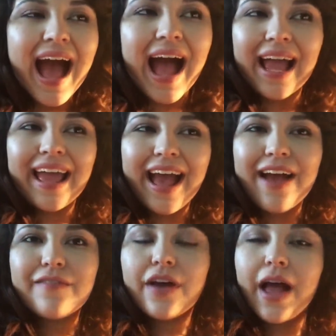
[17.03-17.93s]
I
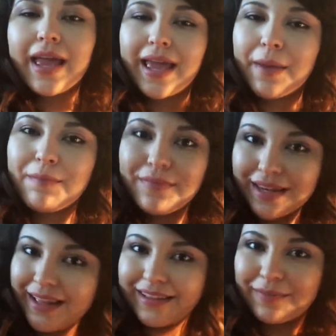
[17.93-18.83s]
have a
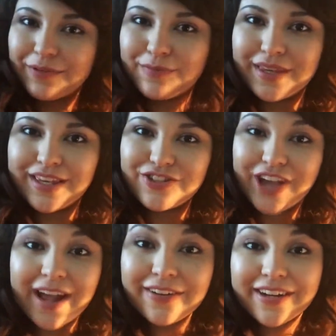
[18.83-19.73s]
mini clip of me
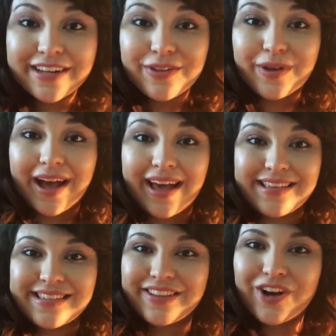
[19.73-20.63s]
chattering at you
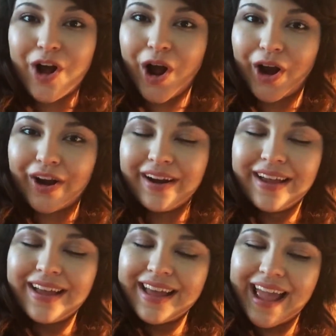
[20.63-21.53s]
guys in the car,
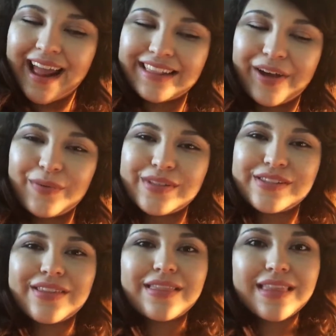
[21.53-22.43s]
and that
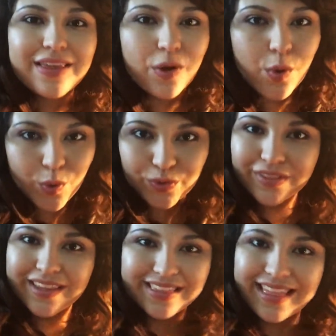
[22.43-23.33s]
was the
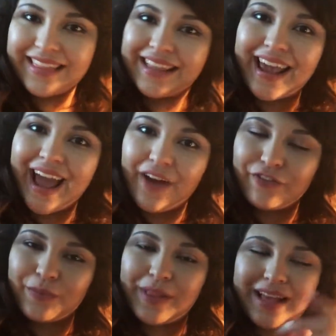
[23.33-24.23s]
only thing that I have
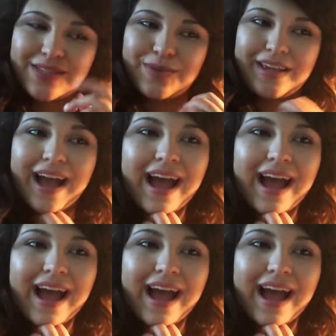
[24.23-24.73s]
from last week.